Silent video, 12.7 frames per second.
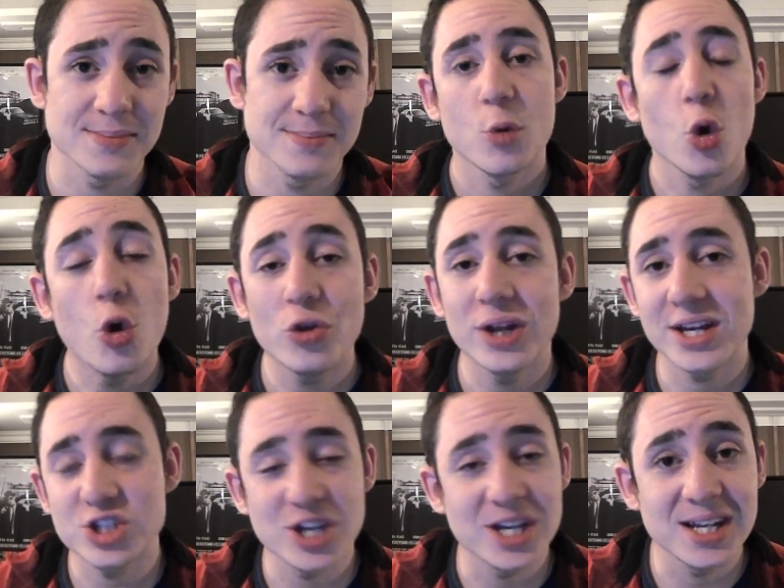All the links
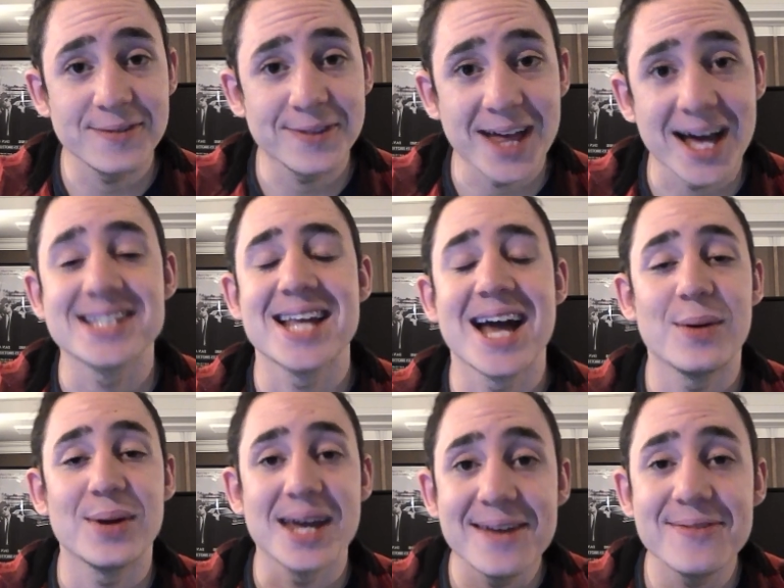you need for that are down
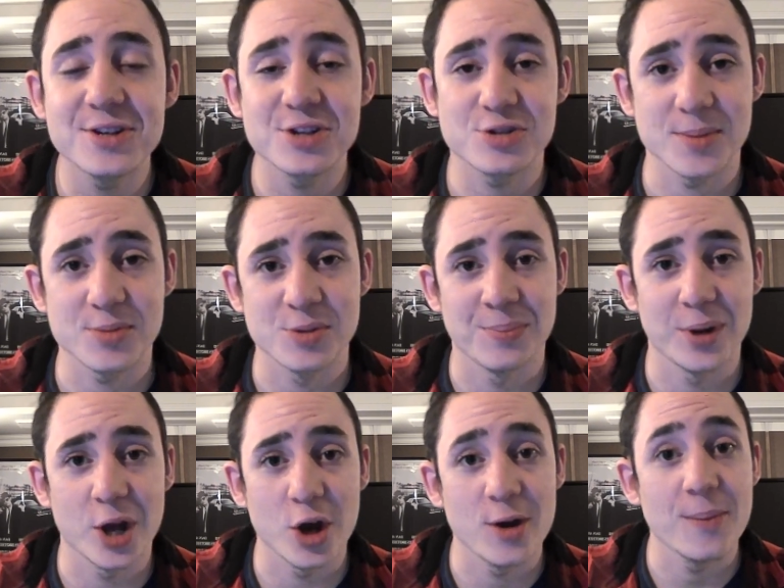in the description
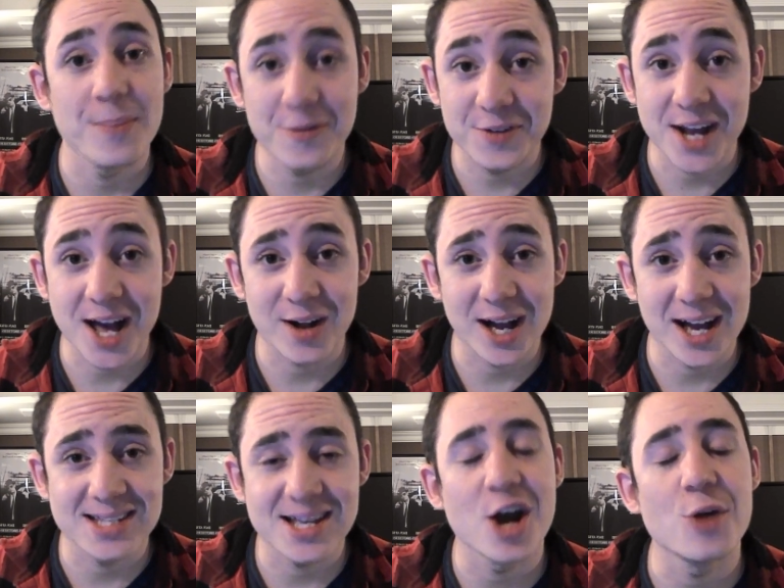below. But for now guys,
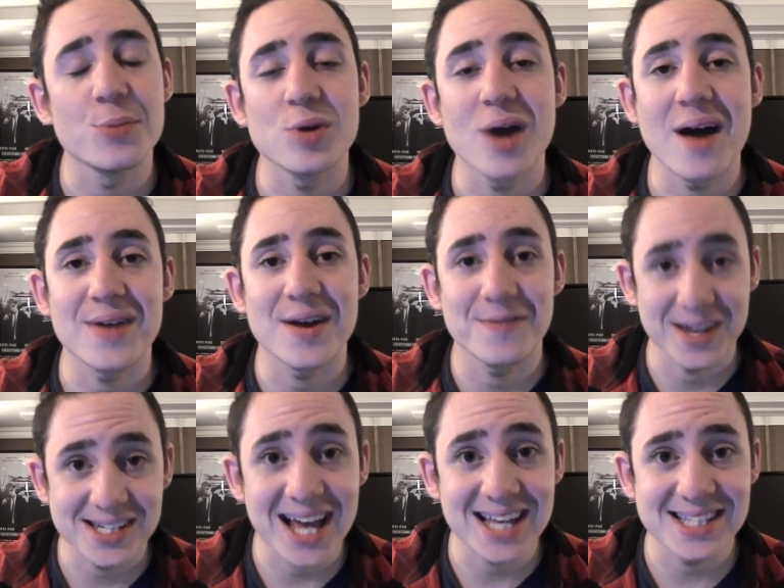I hope you have a
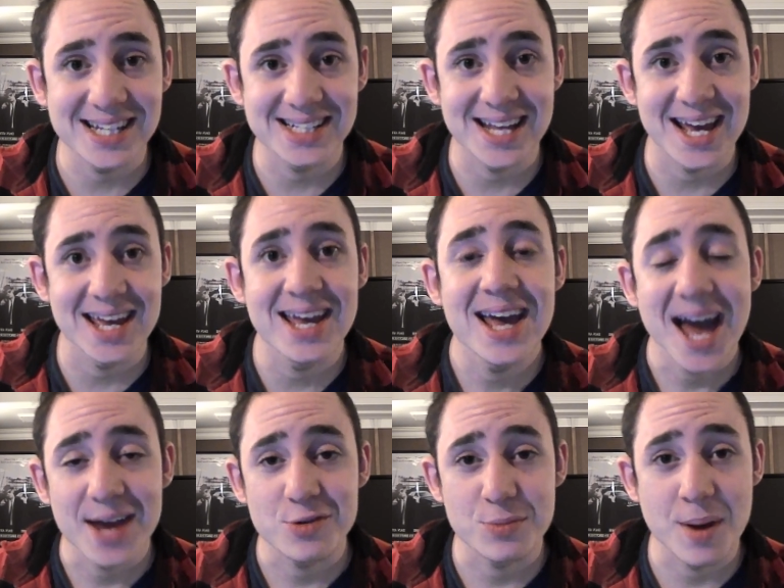fantastic day, and
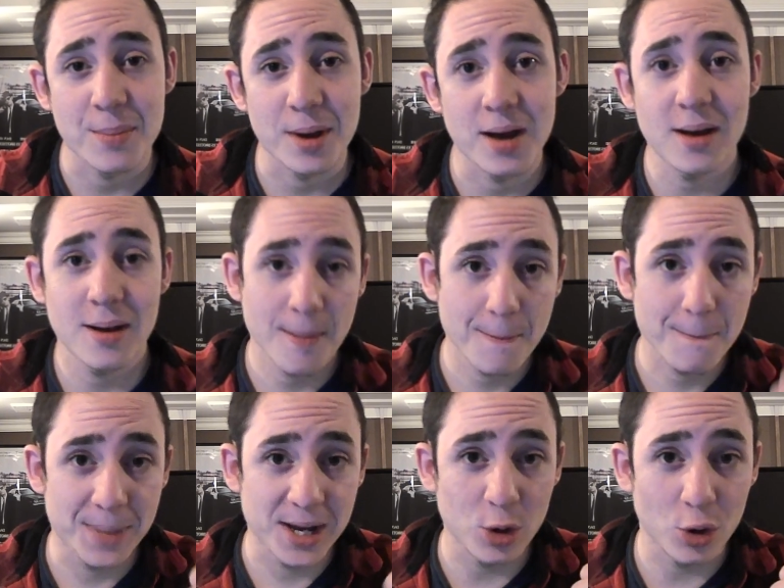remember,
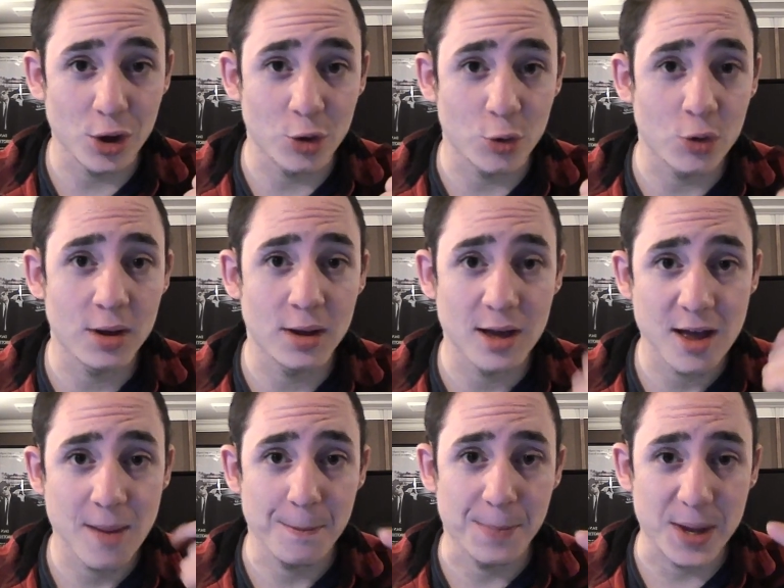be loyal,
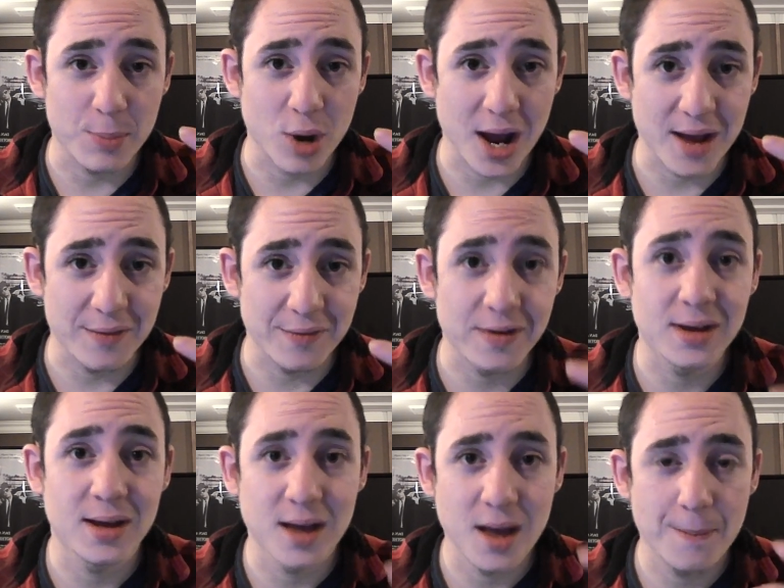be brave,
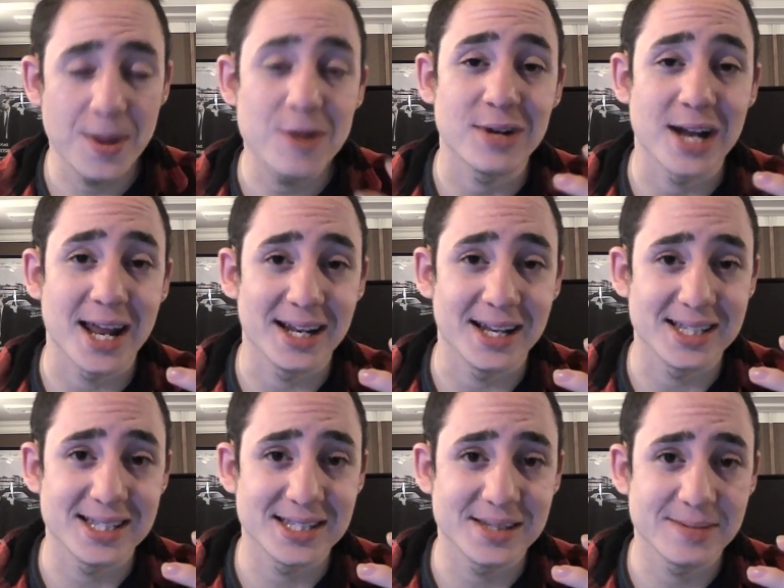be
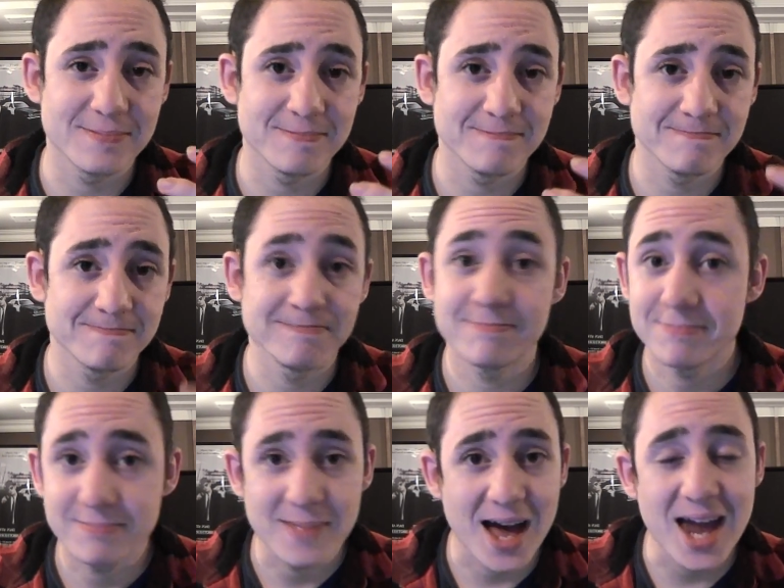relentless,
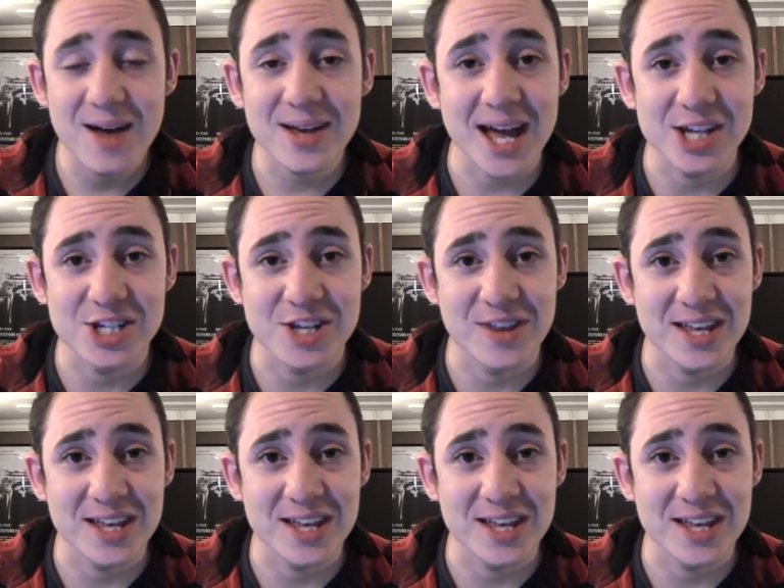and I'll catch you in the next